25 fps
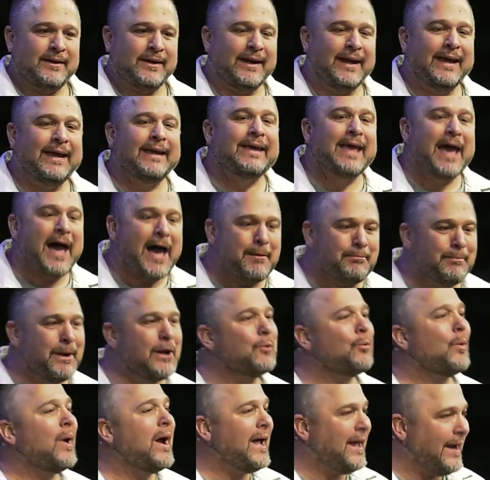and He got
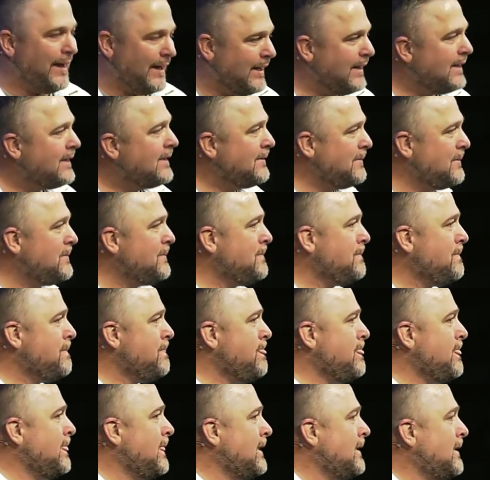me ready
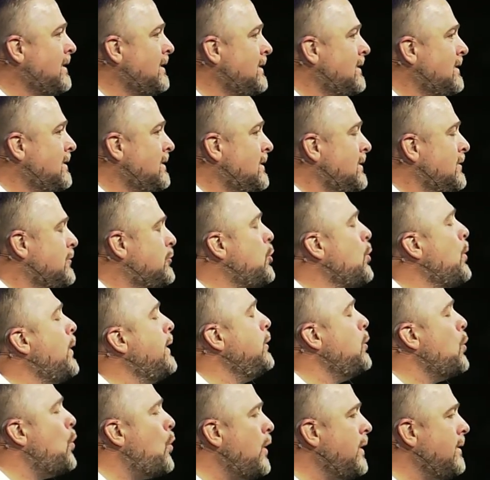to
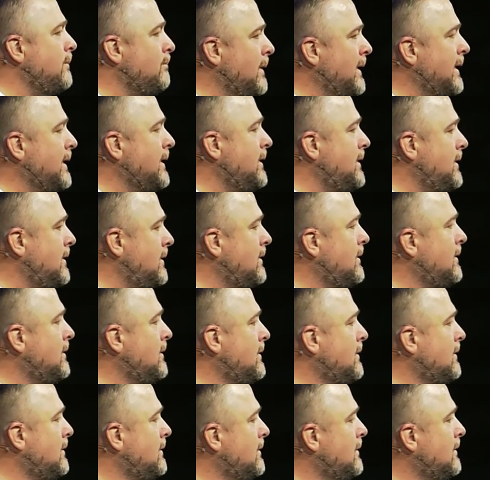anoint me
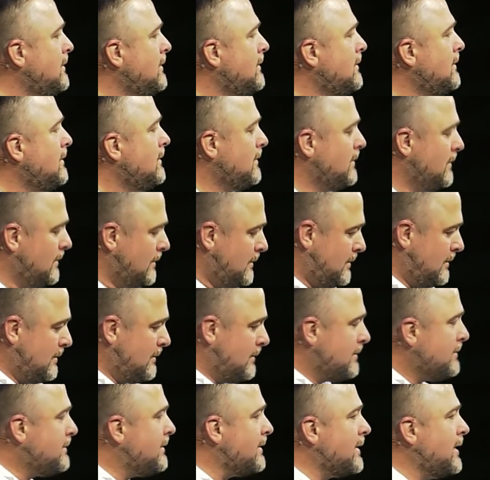
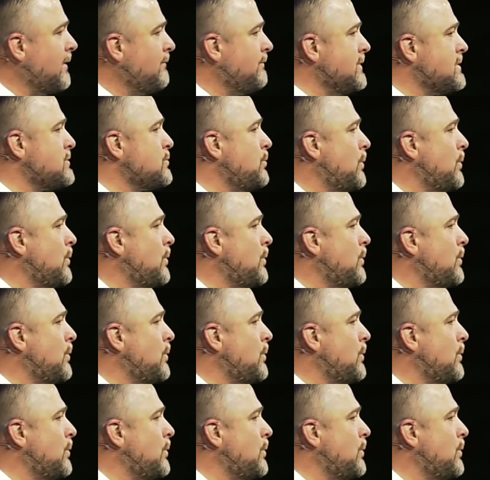to give